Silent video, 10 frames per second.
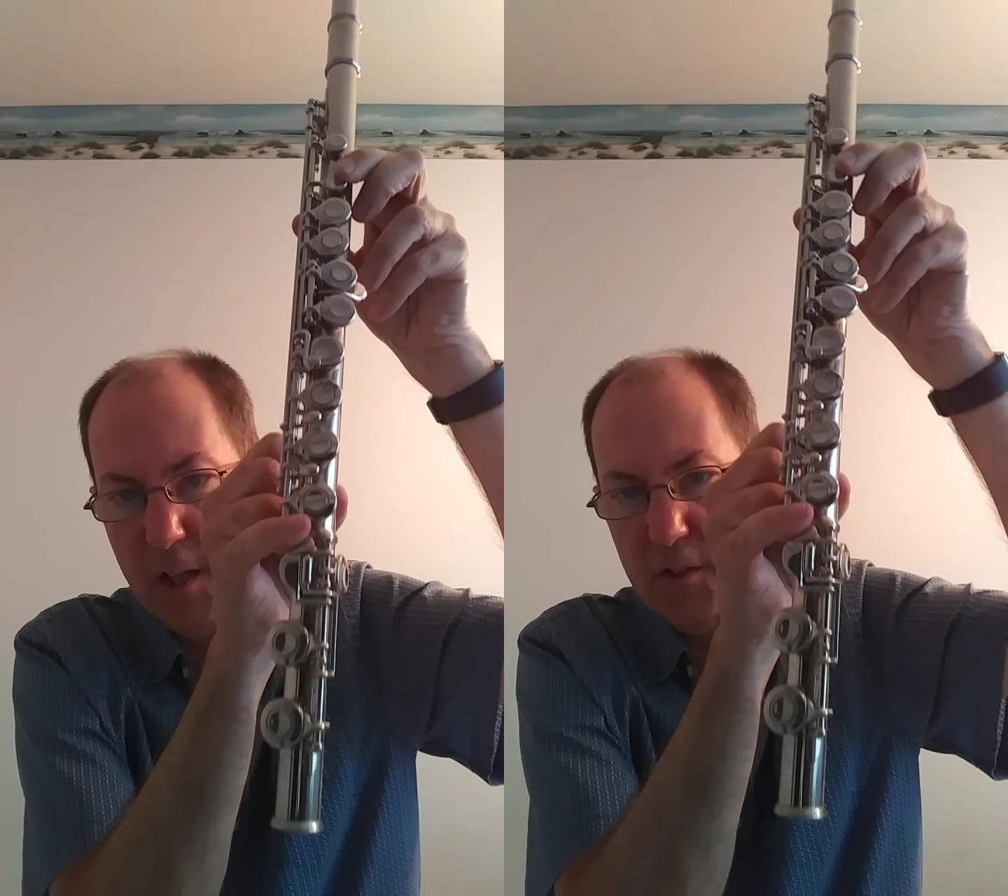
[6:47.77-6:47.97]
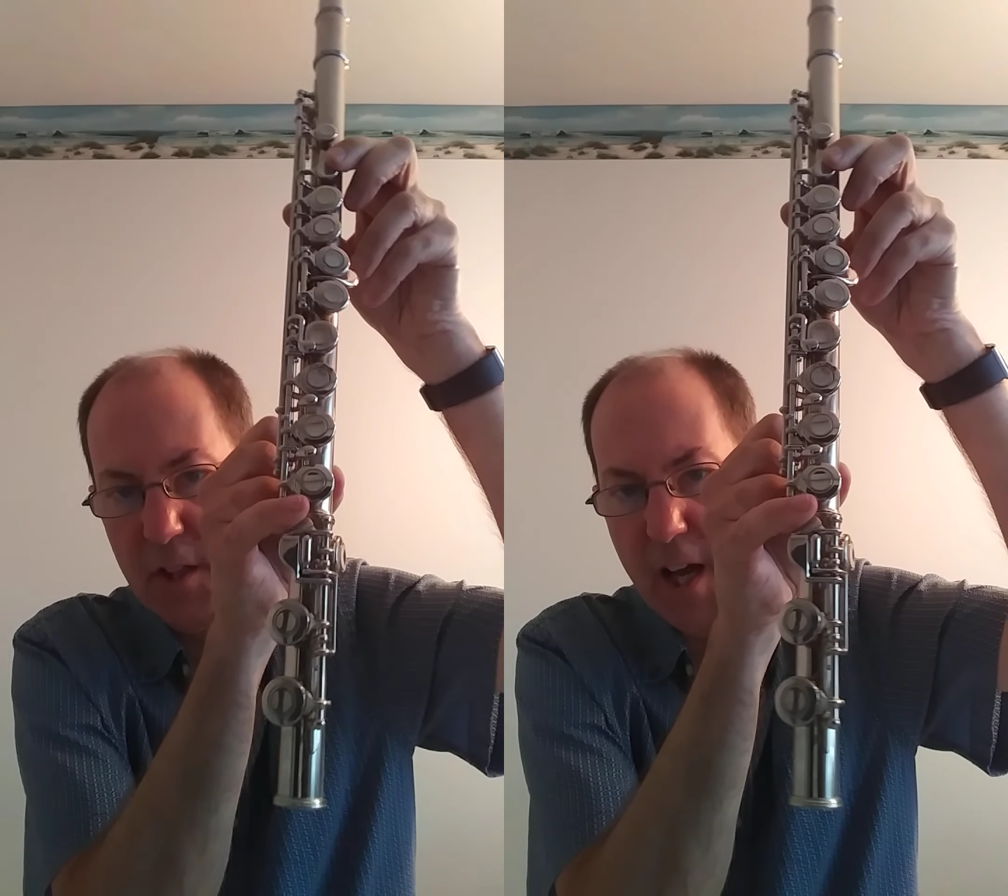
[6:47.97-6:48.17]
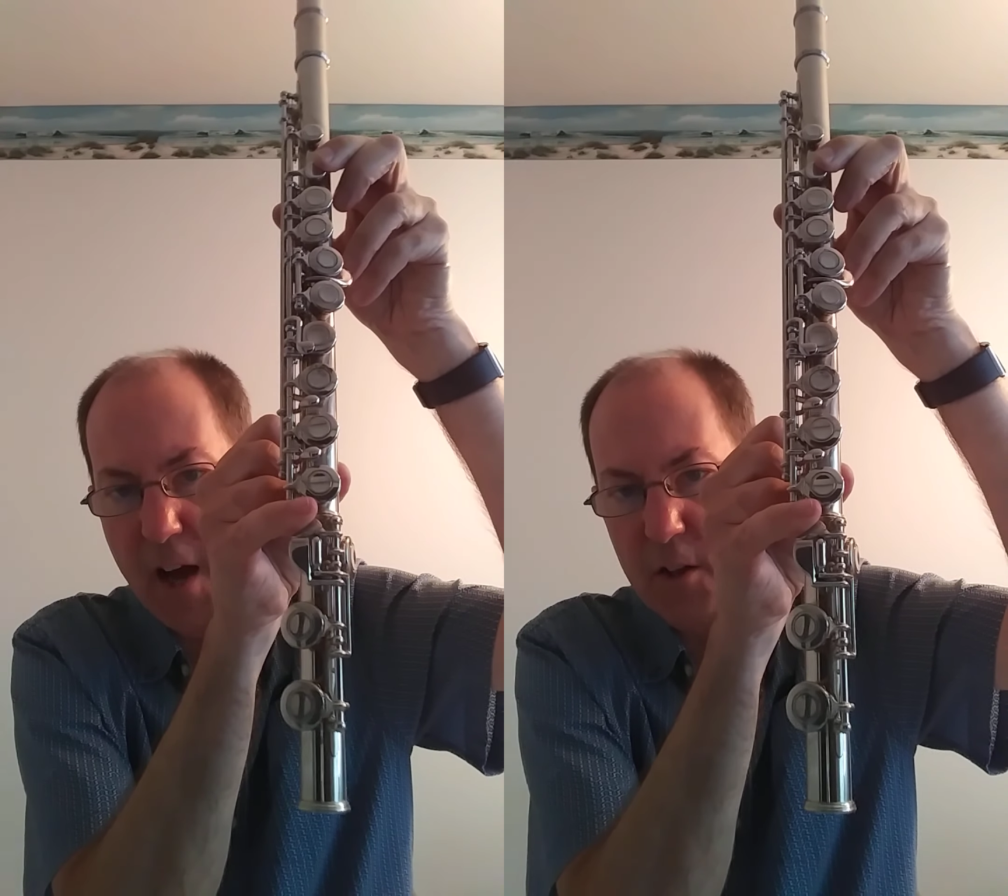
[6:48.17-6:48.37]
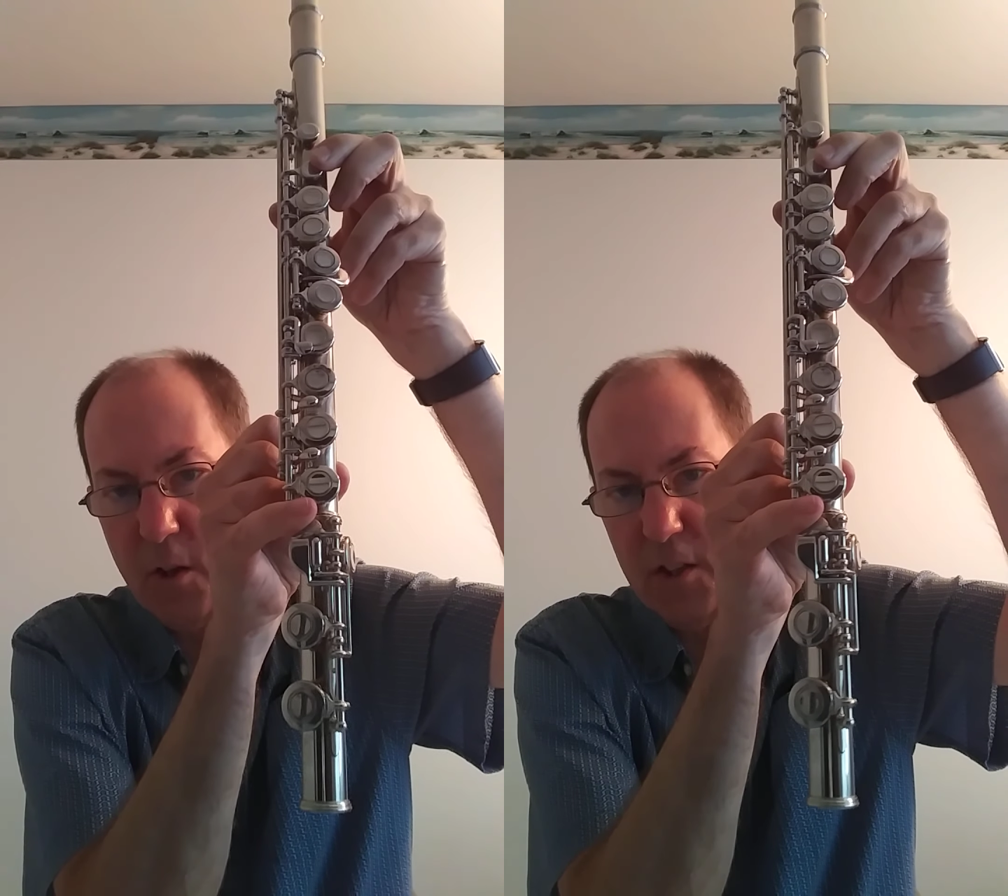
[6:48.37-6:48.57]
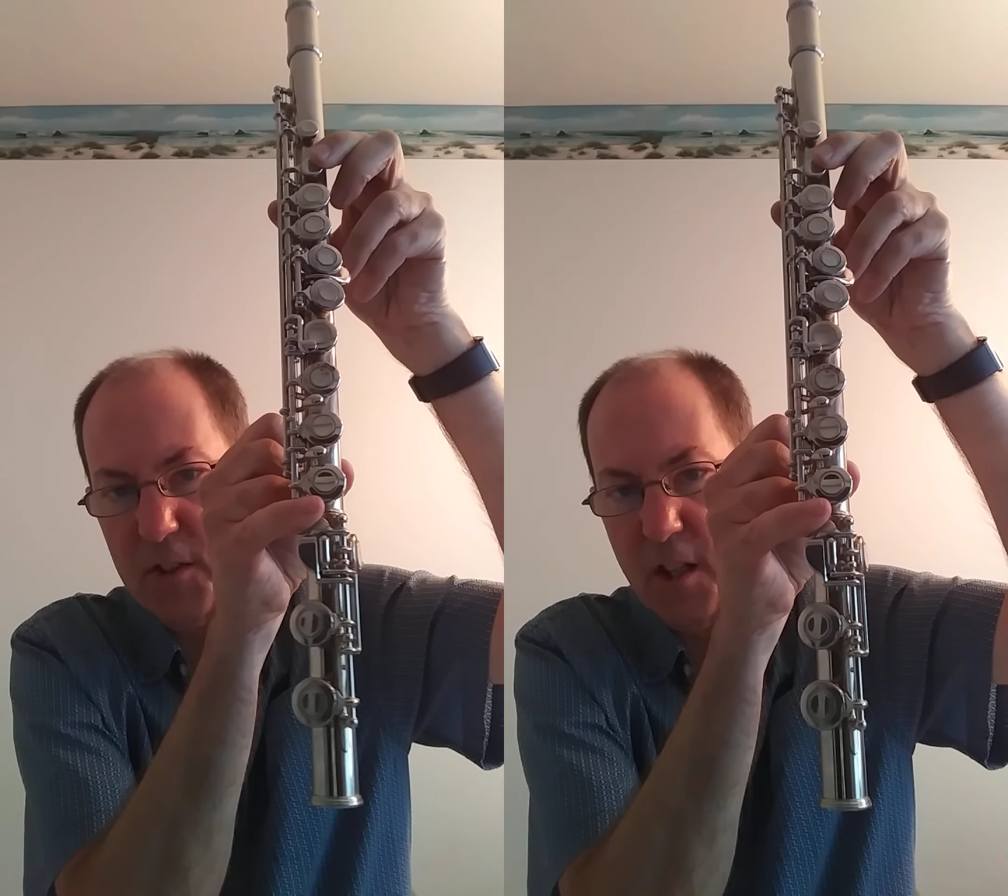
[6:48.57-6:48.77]
See how you
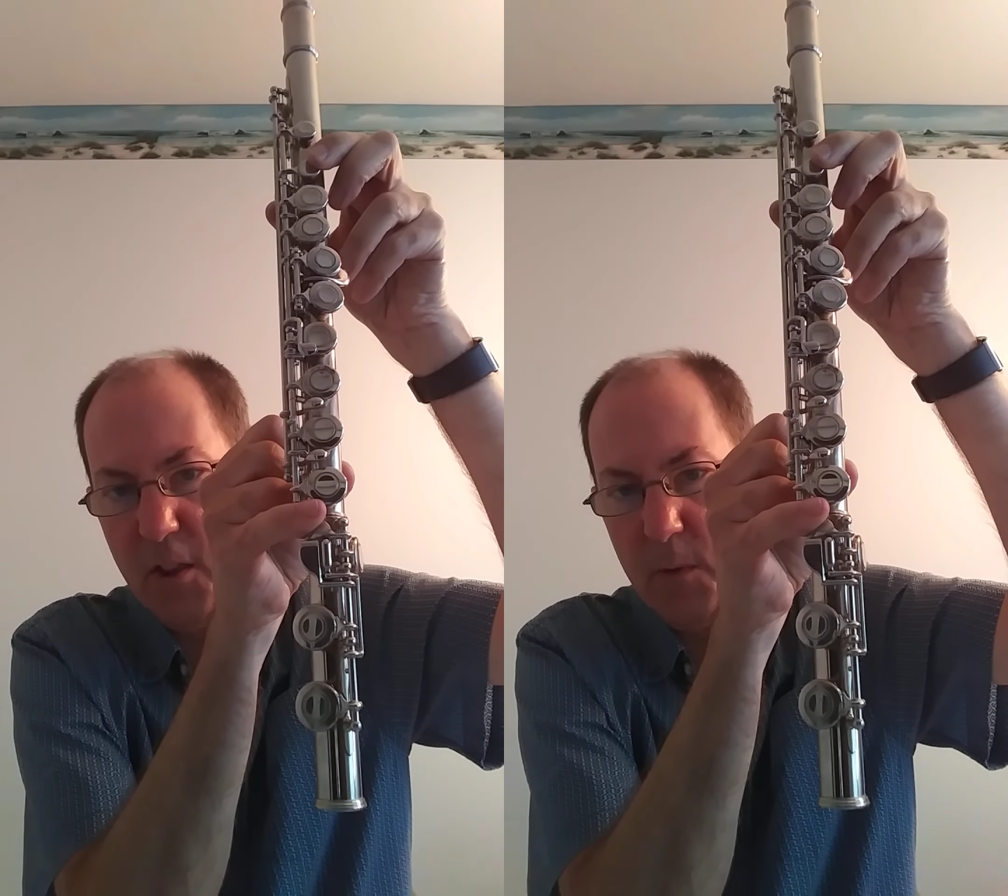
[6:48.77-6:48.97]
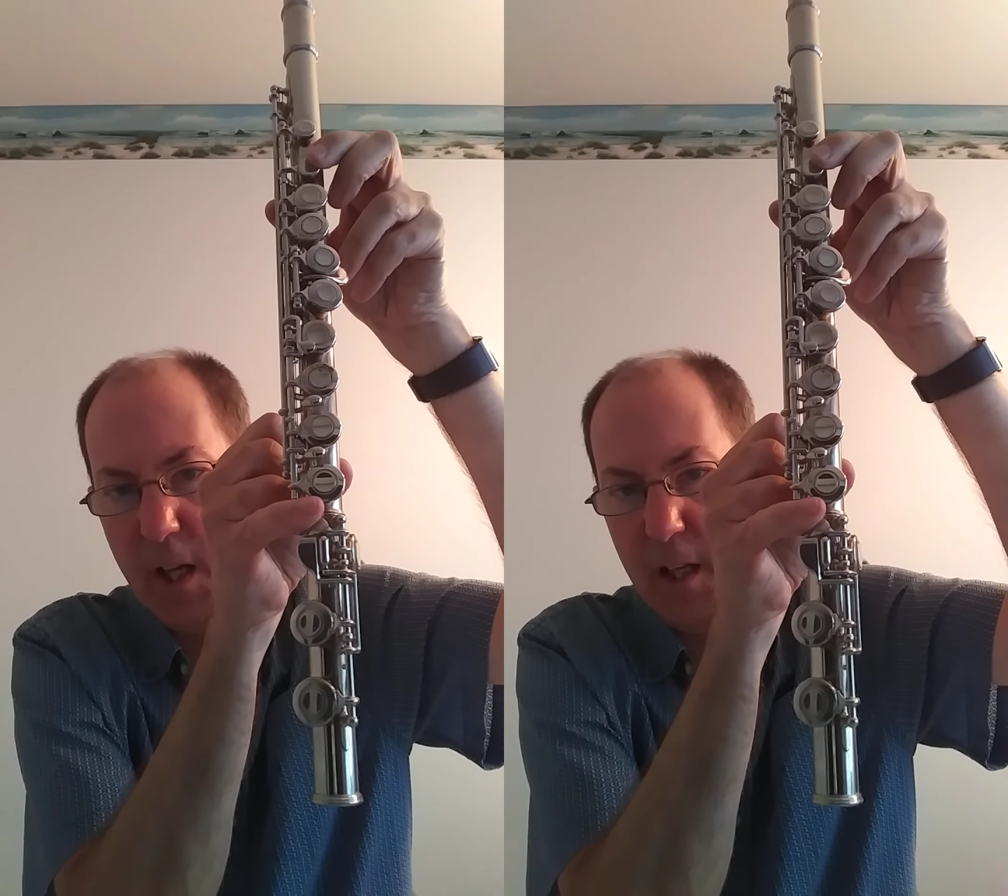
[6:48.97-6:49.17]
can see 3